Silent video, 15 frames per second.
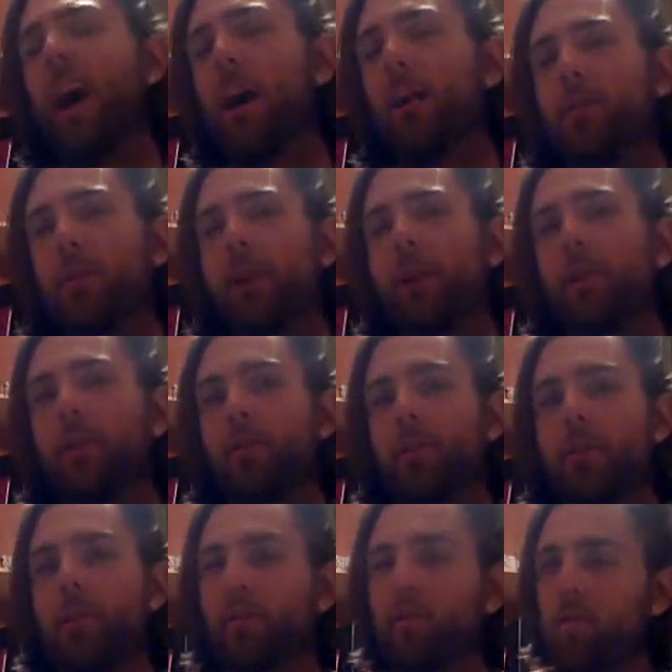180
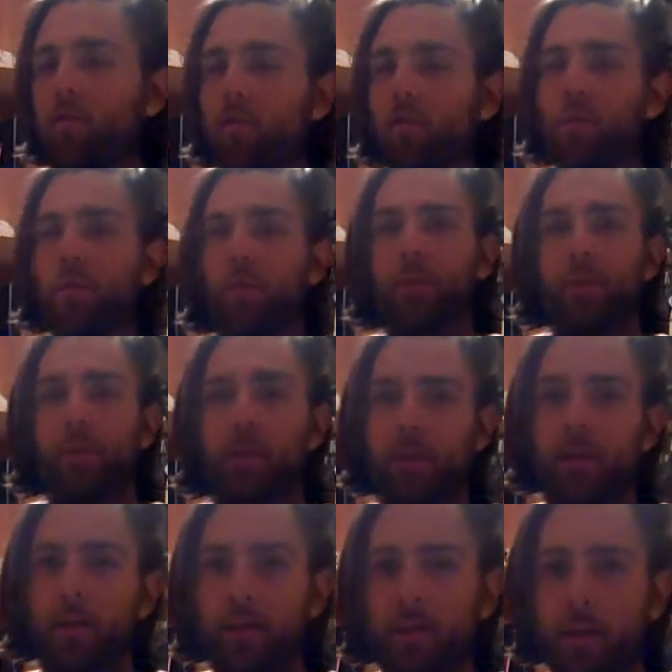degrees, boom, through our
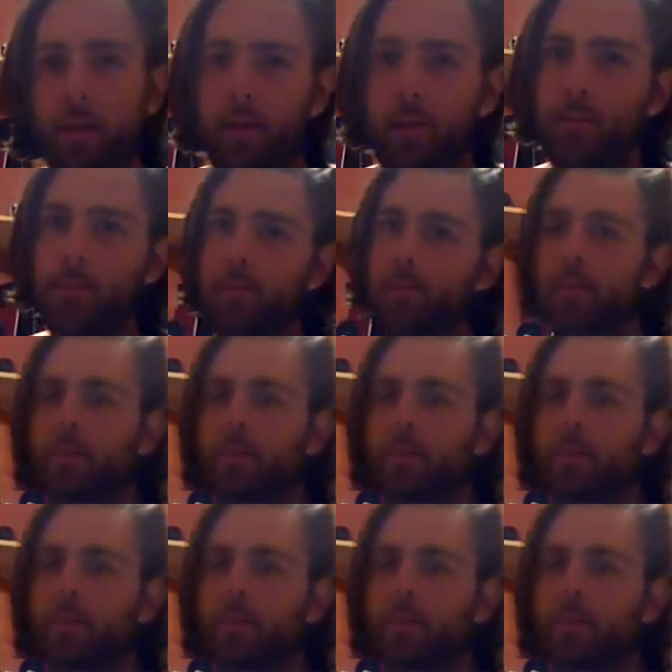solar system.